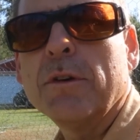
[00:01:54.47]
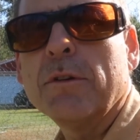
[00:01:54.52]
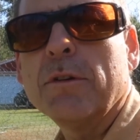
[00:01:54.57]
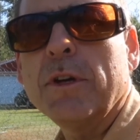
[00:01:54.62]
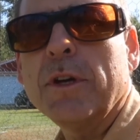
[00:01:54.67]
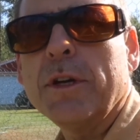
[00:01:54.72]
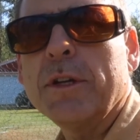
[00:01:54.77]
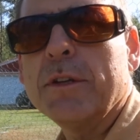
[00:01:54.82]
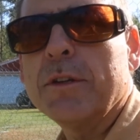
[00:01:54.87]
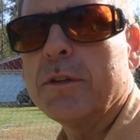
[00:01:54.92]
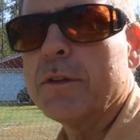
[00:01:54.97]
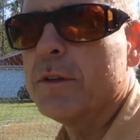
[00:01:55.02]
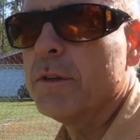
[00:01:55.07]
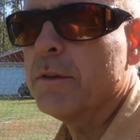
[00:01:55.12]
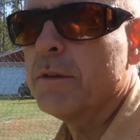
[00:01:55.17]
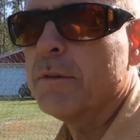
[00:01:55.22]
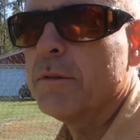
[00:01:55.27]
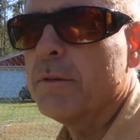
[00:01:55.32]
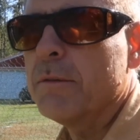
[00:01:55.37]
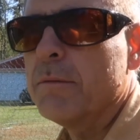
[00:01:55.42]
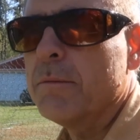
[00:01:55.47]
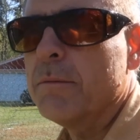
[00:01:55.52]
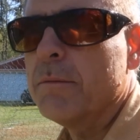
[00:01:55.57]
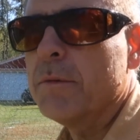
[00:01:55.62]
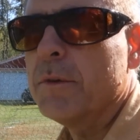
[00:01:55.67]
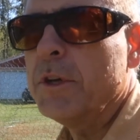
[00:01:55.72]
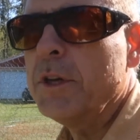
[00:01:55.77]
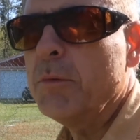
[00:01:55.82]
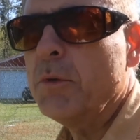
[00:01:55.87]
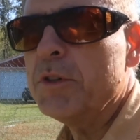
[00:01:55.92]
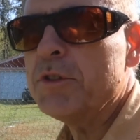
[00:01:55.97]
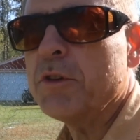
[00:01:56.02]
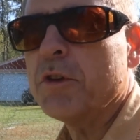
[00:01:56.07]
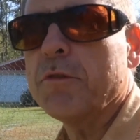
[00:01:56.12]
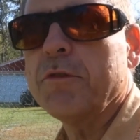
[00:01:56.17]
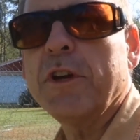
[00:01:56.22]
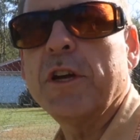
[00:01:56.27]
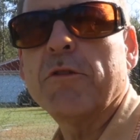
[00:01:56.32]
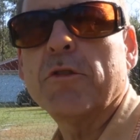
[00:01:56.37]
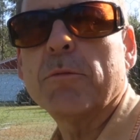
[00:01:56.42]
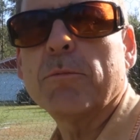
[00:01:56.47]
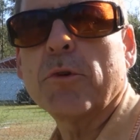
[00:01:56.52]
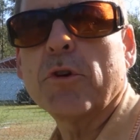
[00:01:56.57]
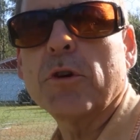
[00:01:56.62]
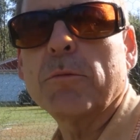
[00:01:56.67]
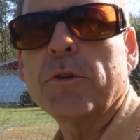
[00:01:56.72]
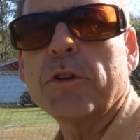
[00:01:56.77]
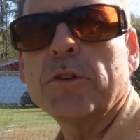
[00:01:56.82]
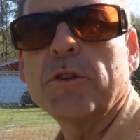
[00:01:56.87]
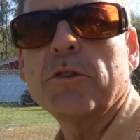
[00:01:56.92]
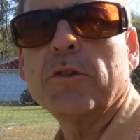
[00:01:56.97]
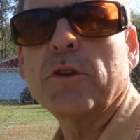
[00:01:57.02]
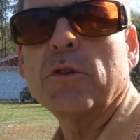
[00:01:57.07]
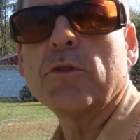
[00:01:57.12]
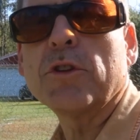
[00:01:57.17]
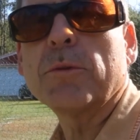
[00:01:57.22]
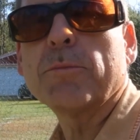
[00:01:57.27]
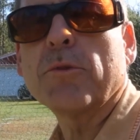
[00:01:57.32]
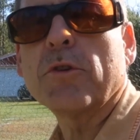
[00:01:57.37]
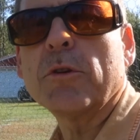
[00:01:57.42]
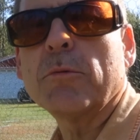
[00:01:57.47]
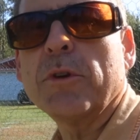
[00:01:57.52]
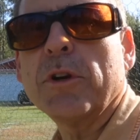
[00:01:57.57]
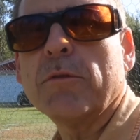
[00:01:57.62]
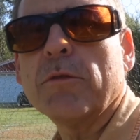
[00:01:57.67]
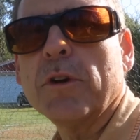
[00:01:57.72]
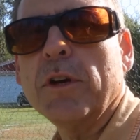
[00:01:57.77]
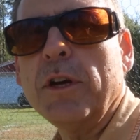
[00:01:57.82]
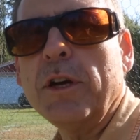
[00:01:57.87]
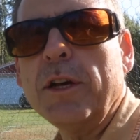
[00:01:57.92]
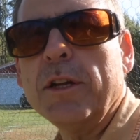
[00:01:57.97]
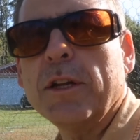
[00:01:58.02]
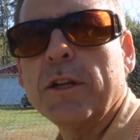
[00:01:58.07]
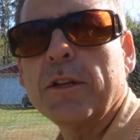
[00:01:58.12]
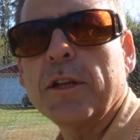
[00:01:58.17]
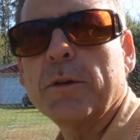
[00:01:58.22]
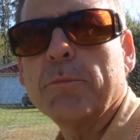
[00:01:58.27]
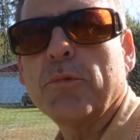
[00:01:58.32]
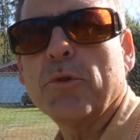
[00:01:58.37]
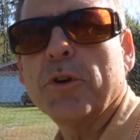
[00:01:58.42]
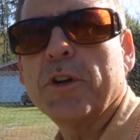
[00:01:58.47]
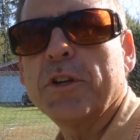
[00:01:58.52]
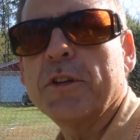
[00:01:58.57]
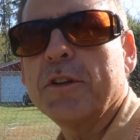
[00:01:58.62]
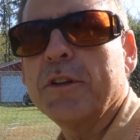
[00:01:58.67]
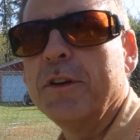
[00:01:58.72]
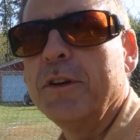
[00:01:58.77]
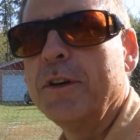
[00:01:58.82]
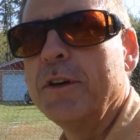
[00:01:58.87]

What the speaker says: And he was our favorite bird because he's the only bird we ever had at that point.